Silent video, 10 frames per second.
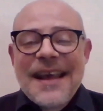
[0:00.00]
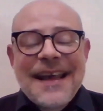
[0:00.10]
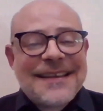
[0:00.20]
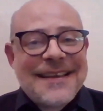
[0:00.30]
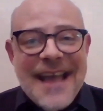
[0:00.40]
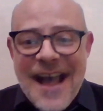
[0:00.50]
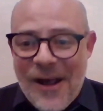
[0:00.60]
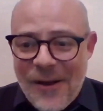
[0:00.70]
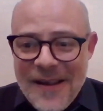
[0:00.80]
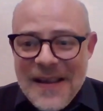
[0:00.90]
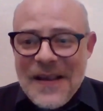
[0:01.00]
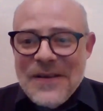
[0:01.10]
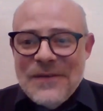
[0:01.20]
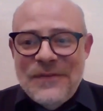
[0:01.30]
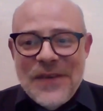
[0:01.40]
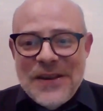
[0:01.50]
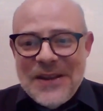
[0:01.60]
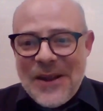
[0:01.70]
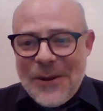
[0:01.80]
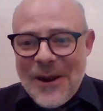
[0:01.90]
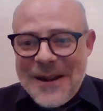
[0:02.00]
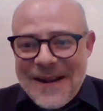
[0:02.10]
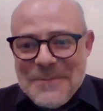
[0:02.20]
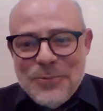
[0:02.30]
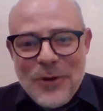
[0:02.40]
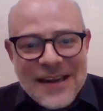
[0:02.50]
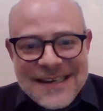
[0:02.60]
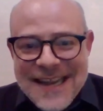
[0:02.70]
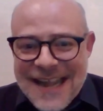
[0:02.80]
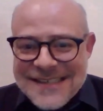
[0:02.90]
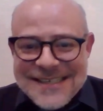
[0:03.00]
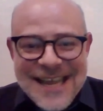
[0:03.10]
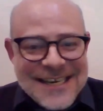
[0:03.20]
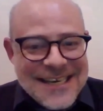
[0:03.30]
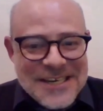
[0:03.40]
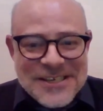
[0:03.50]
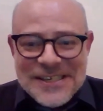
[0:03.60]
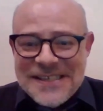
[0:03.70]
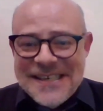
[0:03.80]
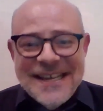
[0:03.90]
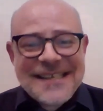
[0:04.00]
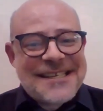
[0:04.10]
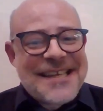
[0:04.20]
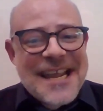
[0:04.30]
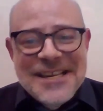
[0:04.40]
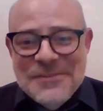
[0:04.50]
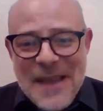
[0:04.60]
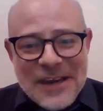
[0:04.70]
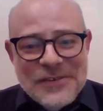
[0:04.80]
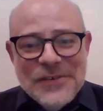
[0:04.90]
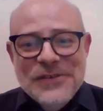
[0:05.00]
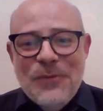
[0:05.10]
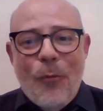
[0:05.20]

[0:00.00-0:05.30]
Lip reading: and now video broadcast technicians, stage managers,